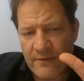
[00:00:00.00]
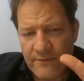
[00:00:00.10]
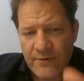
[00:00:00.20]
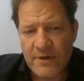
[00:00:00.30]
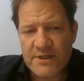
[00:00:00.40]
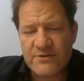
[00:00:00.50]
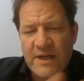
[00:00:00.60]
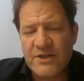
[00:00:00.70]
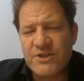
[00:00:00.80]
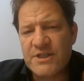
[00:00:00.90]
First
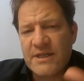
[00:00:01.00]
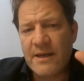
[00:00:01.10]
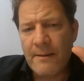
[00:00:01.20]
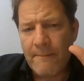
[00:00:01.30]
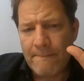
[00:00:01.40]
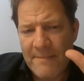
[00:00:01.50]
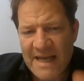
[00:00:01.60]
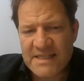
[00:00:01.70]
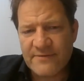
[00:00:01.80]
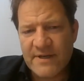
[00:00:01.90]
strategy,
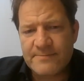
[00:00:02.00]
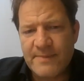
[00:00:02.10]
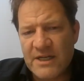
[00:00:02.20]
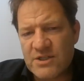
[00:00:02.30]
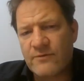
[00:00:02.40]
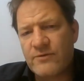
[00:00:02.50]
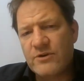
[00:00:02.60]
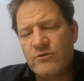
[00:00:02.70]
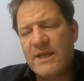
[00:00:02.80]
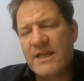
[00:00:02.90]
massive expansion of
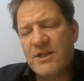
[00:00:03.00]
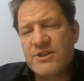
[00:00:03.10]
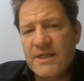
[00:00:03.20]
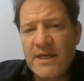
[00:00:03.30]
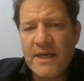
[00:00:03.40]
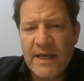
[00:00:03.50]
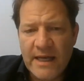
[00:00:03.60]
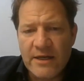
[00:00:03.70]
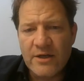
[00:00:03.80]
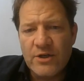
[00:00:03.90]
renewable energy
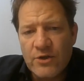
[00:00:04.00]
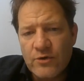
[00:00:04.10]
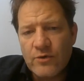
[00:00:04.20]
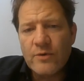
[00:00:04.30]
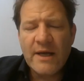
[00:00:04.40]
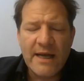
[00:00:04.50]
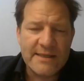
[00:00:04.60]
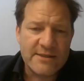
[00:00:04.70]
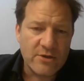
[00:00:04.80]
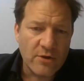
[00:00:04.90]
in a new,
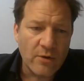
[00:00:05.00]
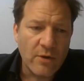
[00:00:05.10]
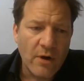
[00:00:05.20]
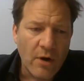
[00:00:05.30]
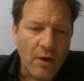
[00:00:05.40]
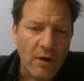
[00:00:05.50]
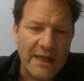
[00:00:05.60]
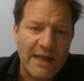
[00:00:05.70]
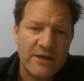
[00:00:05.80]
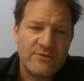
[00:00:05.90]
as you know, all
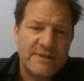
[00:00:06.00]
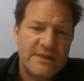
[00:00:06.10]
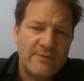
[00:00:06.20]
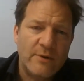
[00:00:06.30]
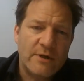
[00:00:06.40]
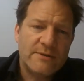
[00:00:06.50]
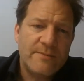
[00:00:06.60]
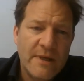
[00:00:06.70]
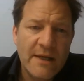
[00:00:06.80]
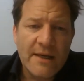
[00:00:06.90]
electricity world.
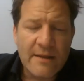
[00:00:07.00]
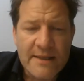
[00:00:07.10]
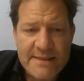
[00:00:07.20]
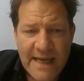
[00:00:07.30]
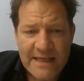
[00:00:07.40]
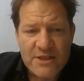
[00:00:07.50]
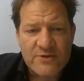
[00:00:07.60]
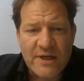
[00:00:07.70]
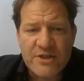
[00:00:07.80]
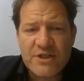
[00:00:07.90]
The second
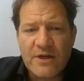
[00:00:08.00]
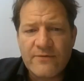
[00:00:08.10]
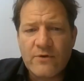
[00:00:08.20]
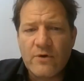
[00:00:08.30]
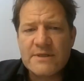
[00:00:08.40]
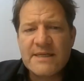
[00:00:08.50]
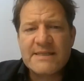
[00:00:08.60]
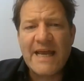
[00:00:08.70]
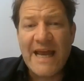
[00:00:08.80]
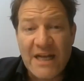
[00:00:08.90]
strategy, of course,
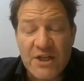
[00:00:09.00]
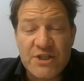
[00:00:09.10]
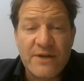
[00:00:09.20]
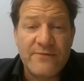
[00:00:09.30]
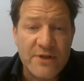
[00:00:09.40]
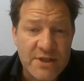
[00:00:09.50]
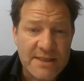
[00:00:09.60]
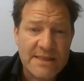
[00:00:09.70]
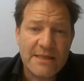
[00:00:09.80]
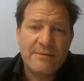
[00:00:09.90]
is energy
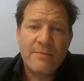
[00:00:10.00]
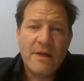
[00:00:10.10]
efficiency.